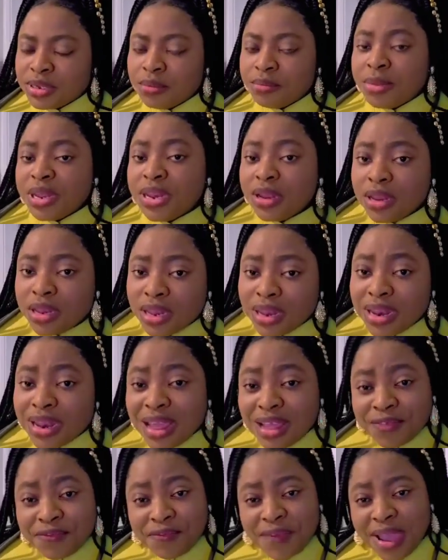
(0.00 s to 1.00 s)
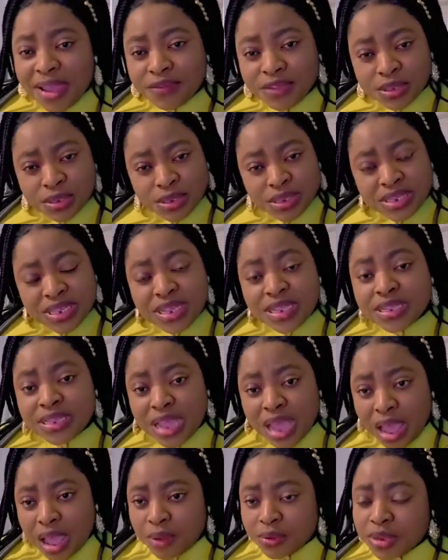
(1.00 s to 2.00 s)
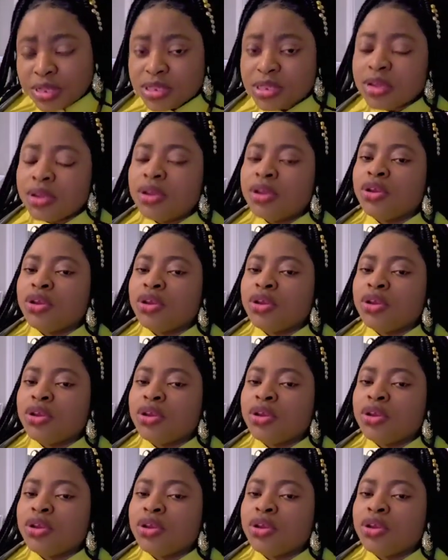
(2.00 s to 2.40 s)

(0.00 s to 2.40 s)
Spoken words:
within the next 5 to 6 hours,